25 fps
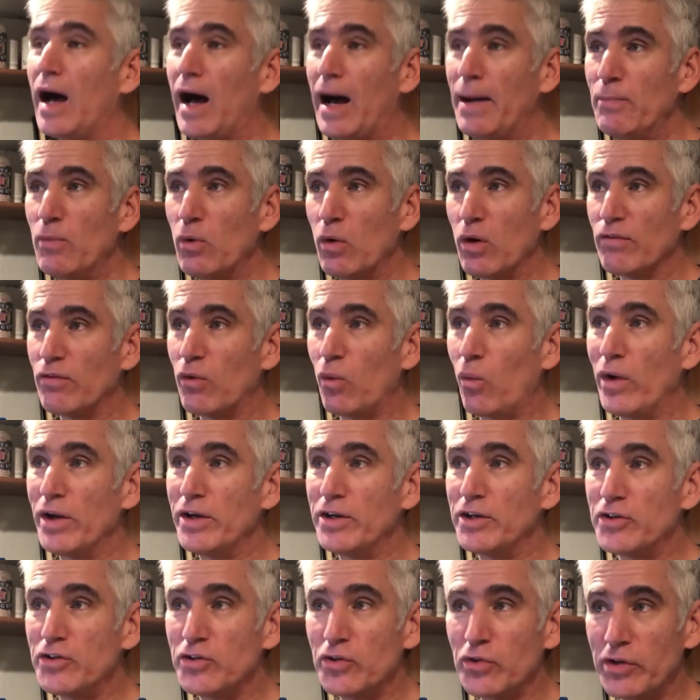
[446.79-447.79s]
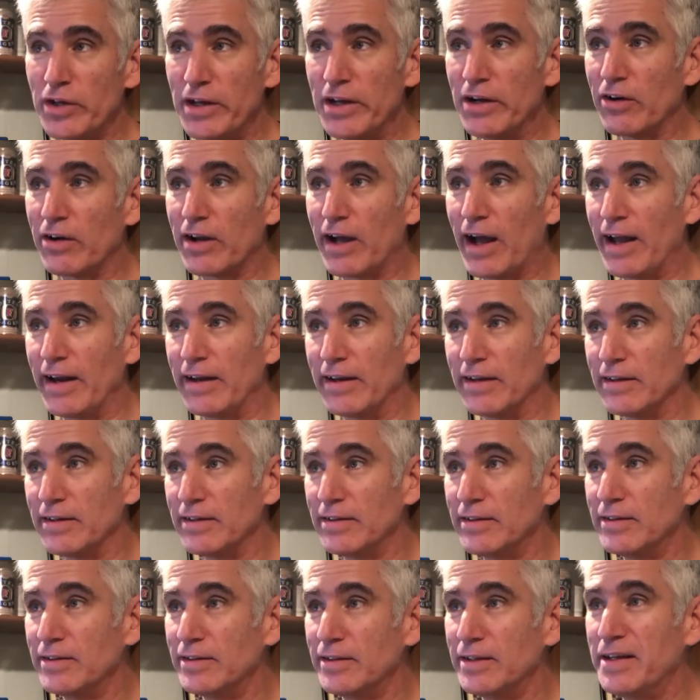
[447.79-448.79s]
I'm more of a 1 to 2 year kind
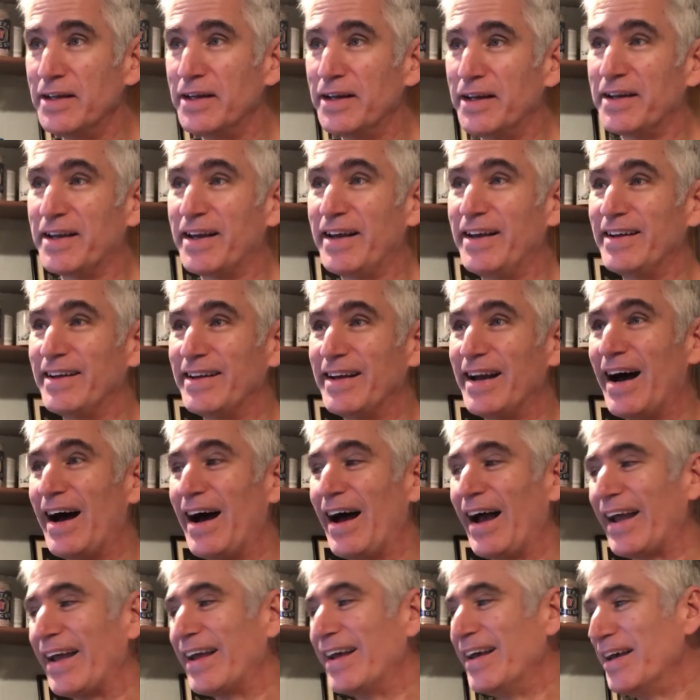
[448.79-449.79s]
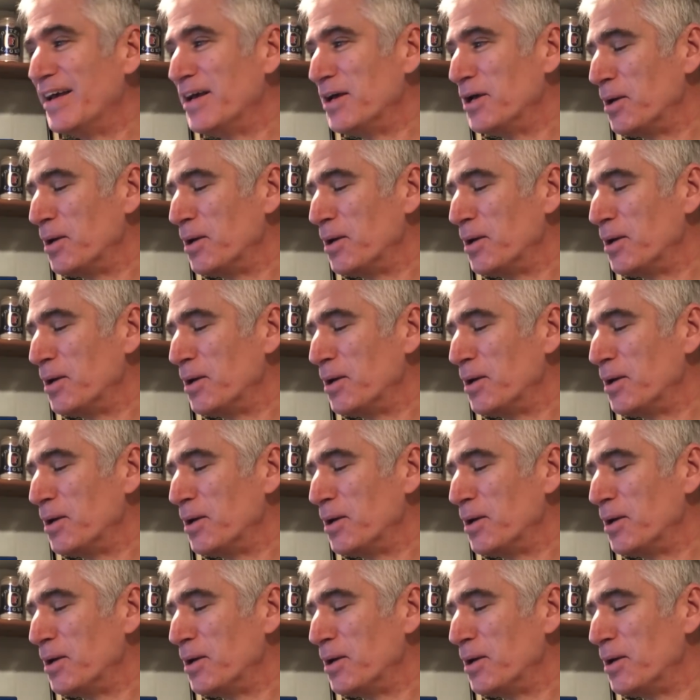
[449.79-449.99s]
of guy.